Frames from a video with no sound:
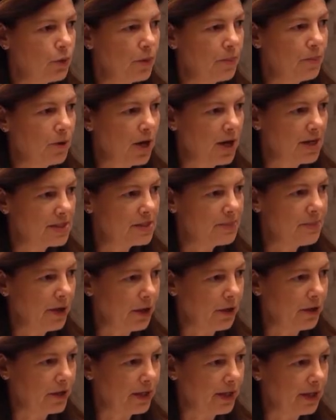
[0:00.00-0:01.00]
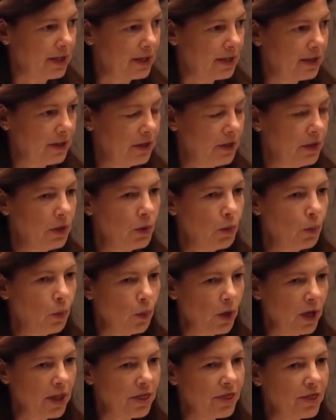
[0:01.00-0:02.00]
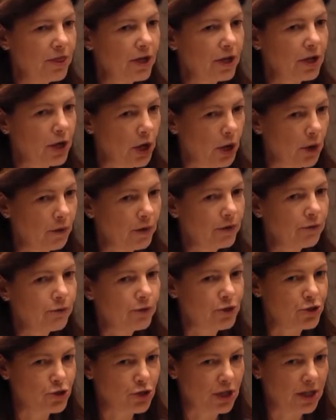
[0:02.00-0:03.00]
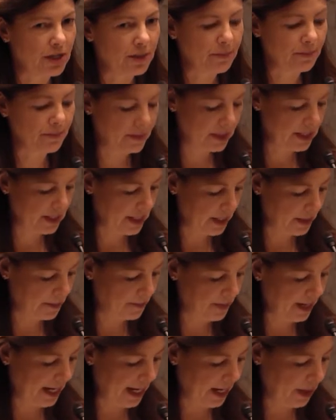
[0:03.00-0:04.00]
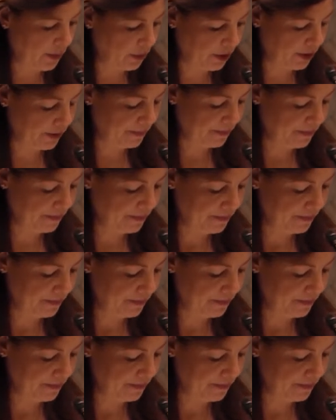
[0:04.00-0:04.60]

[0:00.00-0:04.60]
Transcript: or prosperity with the current regime in power.